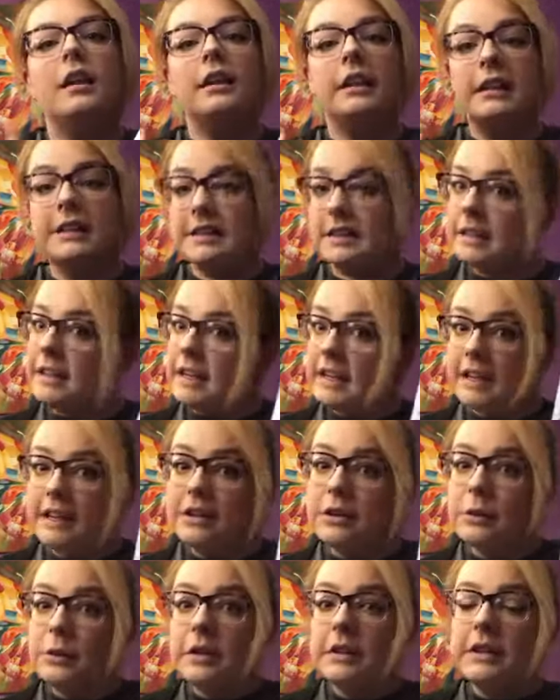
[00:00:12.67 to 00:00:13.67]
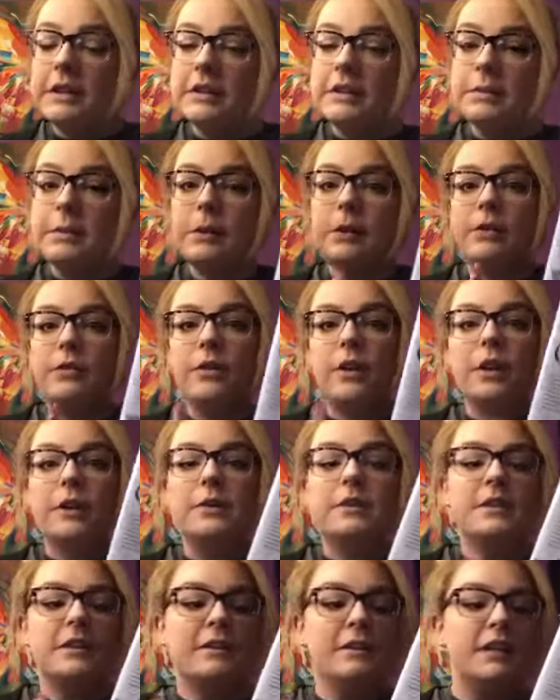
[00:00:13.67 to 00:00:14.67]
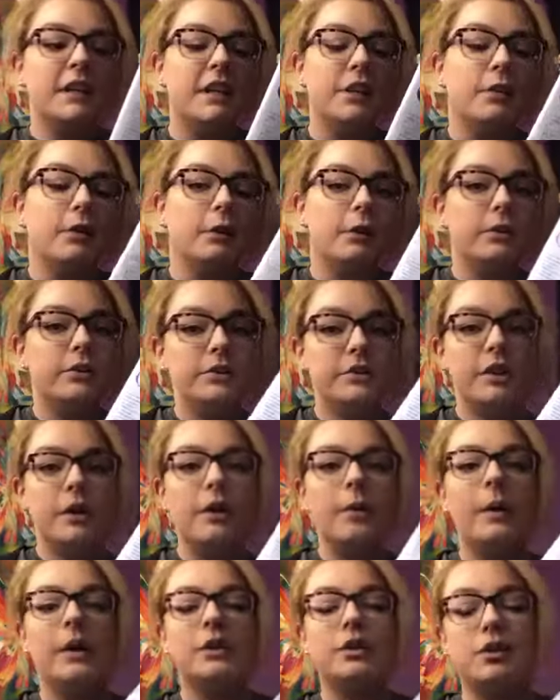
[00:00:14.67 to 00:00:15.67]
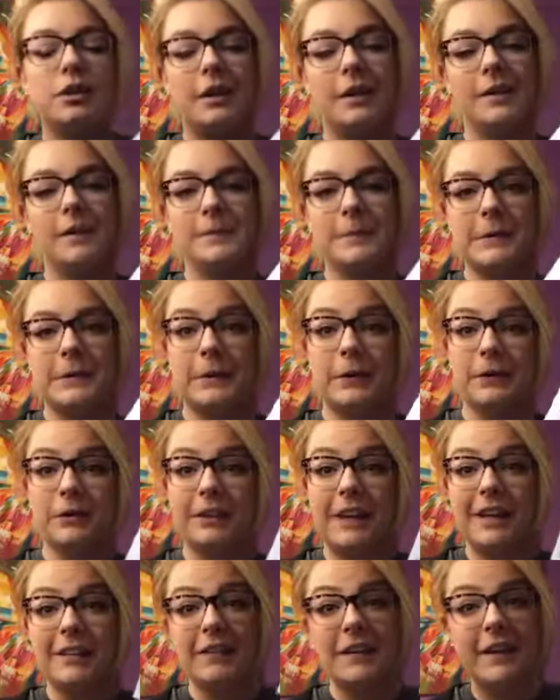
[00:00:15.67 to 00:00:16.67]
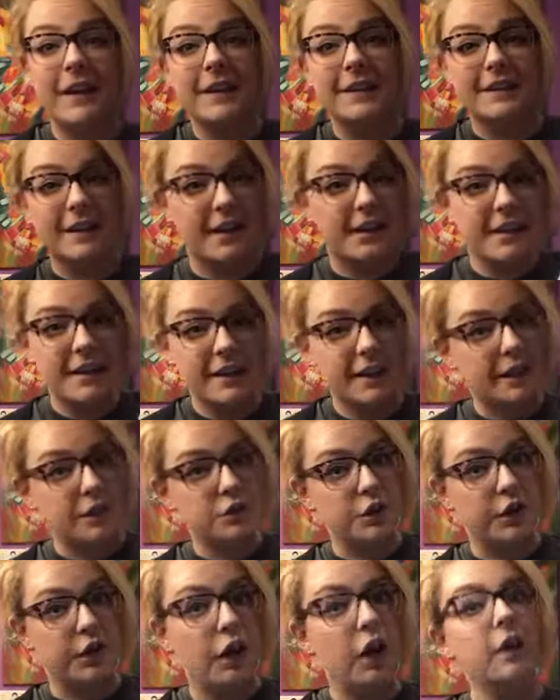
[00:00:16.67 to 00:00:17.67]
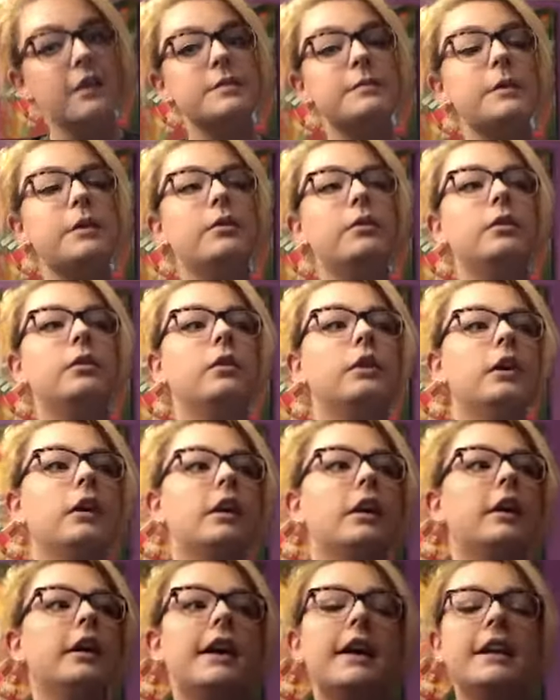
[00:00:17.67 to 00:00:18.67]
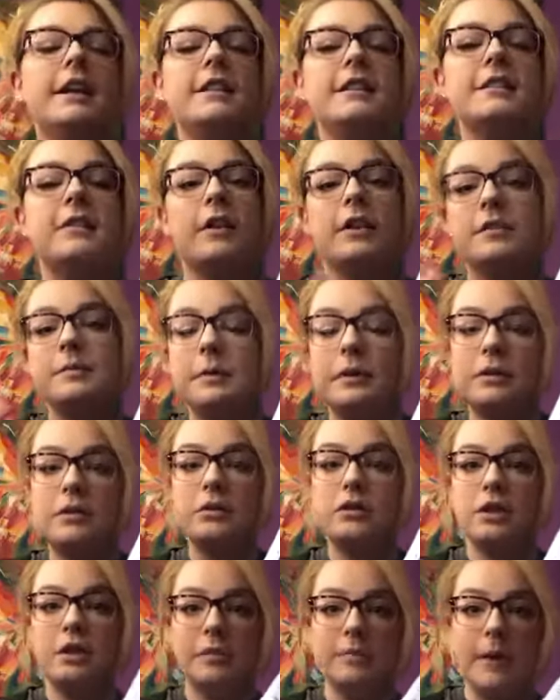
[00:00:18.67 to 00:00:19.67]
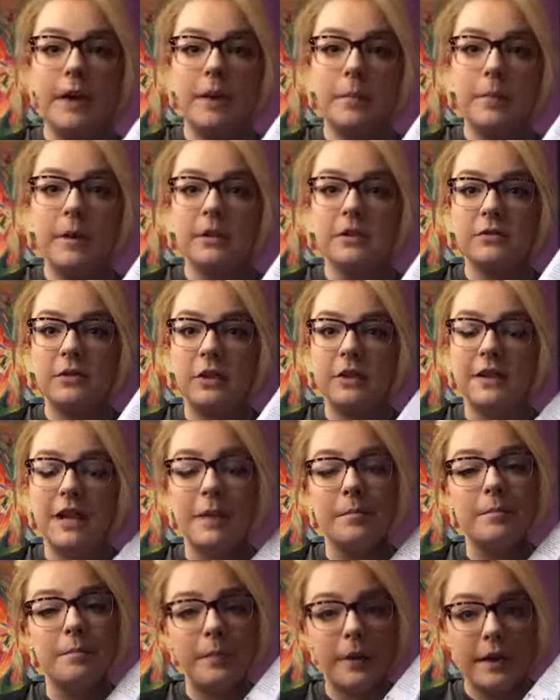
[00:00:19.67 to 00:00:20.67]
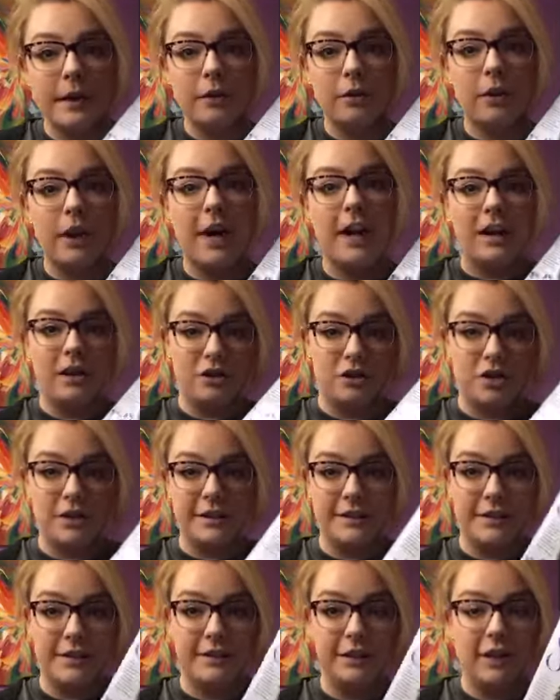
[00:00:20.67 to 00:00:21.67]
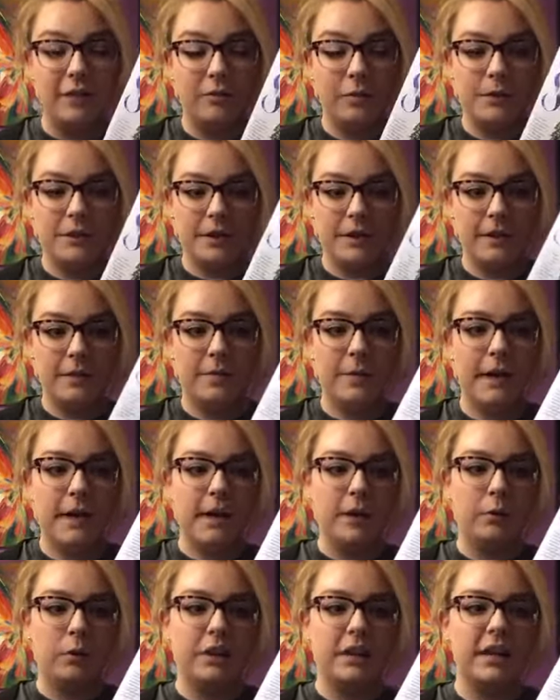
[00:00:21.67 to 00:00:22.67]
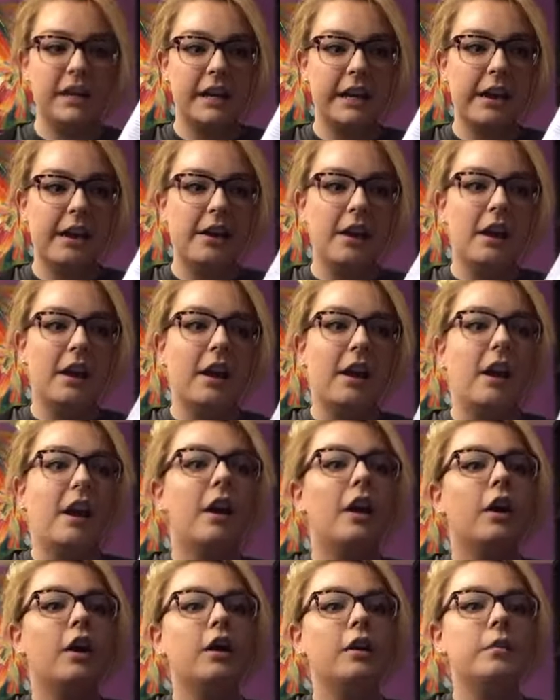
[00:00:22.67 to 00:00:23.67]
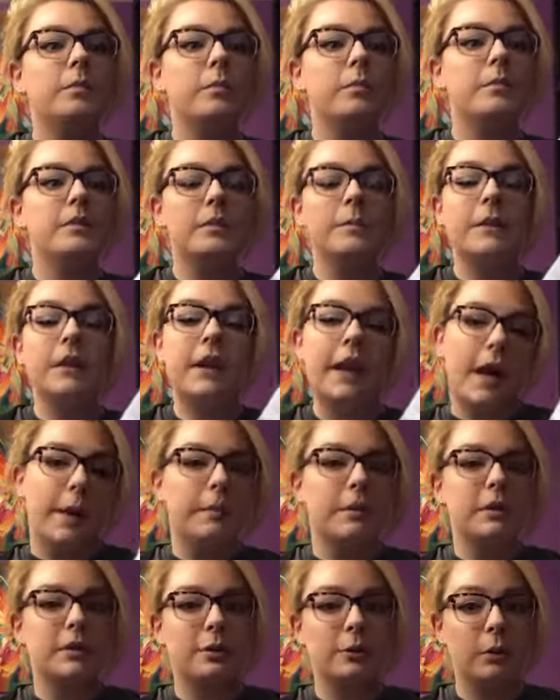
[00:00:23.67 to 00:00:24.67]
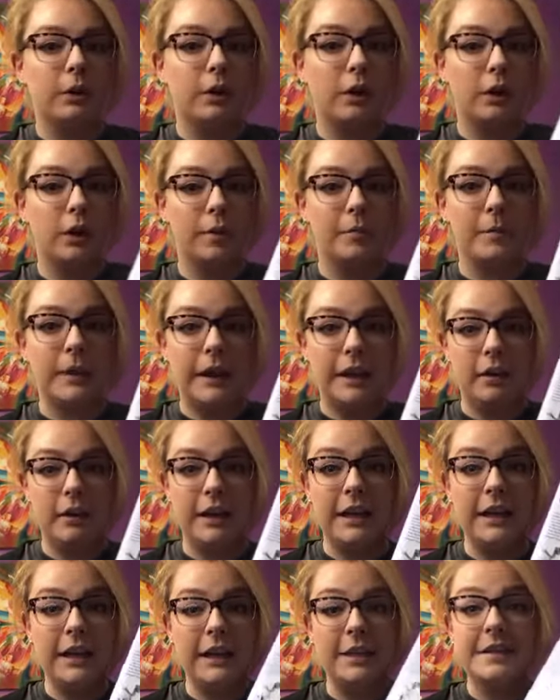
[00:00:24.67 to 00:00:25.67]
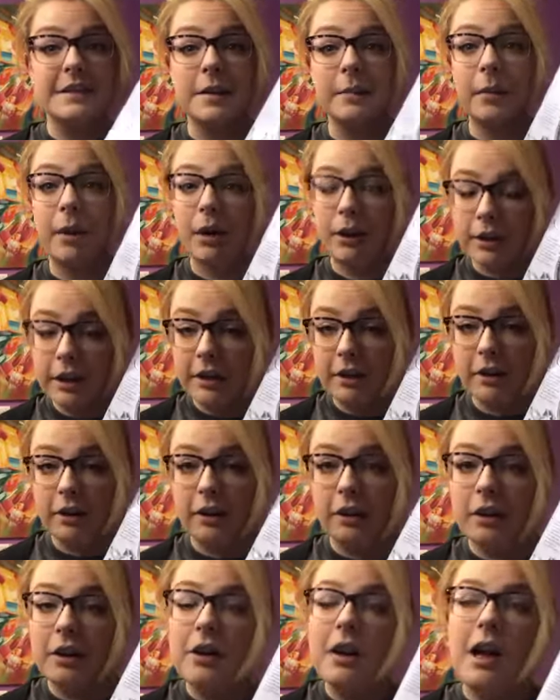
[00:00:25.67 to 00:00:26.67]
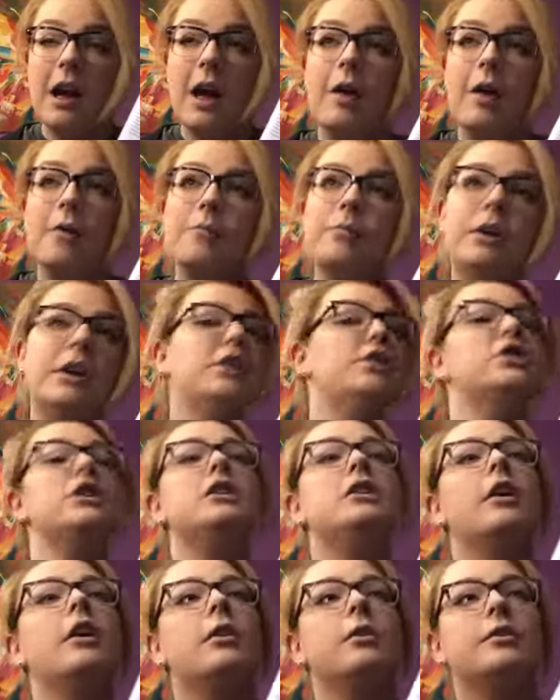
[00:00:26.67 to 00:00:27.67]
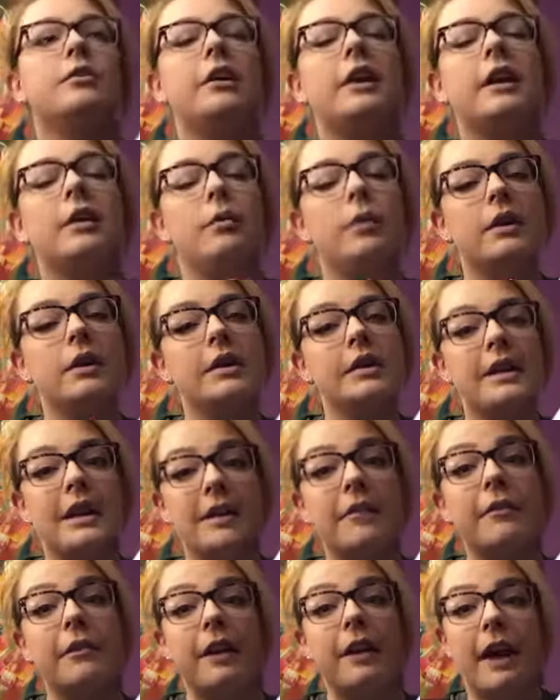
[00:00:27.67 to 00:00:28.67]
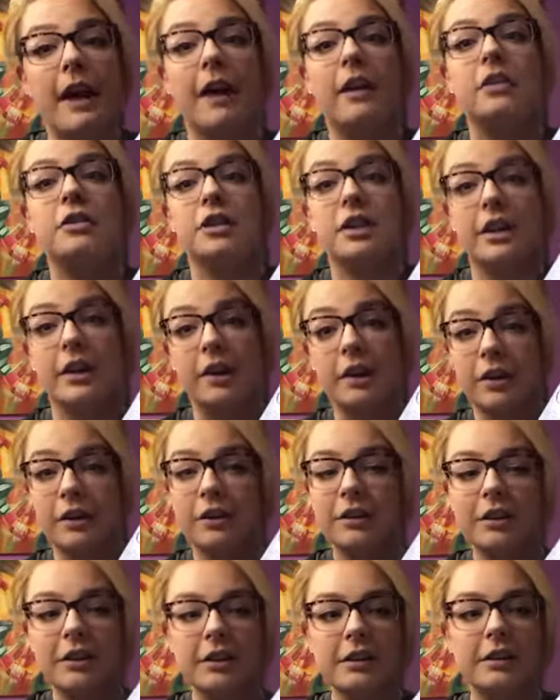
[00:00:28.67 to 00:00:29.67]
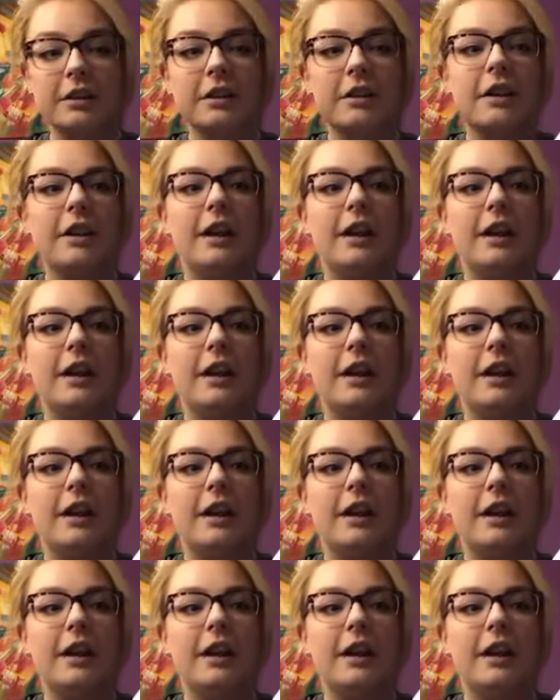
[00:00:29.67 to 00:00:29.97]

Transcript: let's get into it. This book follows 17-year-old Snow, and she has spent her life in a psychiatric hospital, and in this hospital she's made a best friend named Bale, and she's in love with him, and one day her and something happens between her and Bale, and he ends up hurting her, but she knows he would never actually hurt her,